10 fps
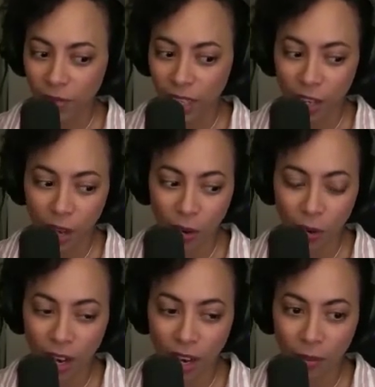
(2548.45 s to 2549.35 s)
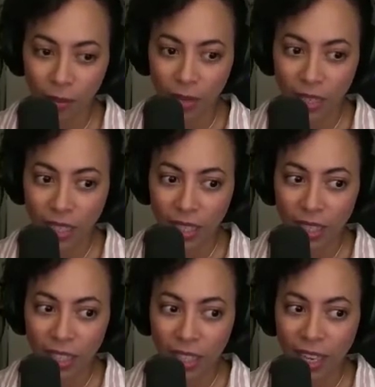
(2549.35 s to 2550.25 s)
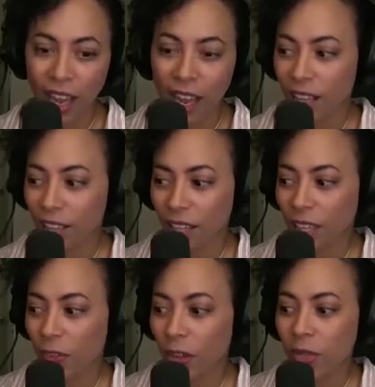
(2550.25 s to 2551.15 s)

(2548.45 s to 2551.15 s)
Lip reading: yeah, like if he was